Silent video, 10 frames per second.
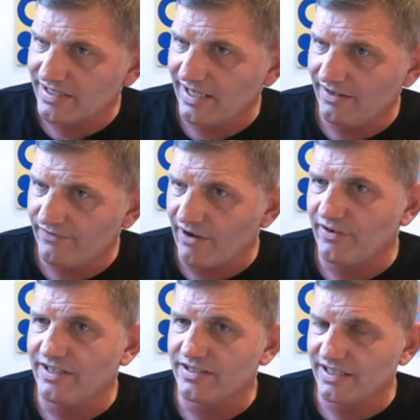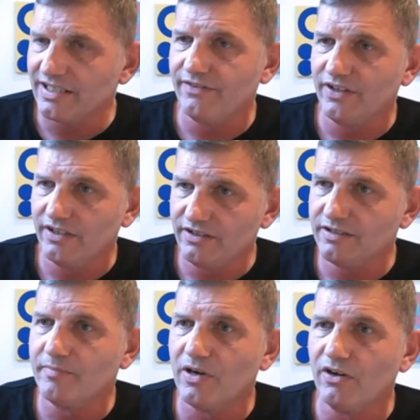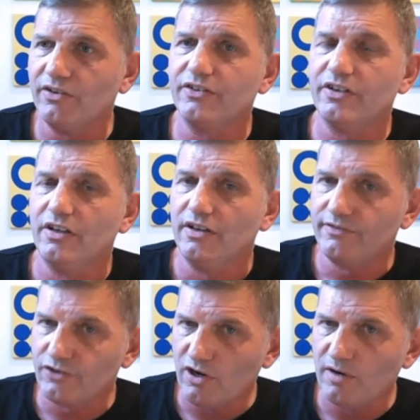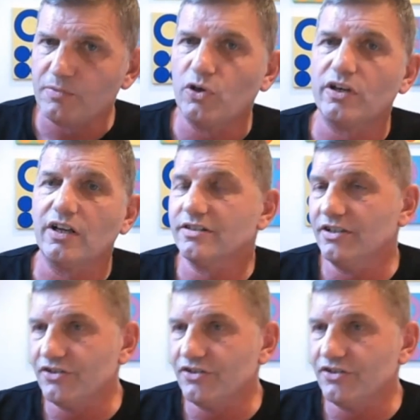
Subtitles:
seeing a very significant demand for our product.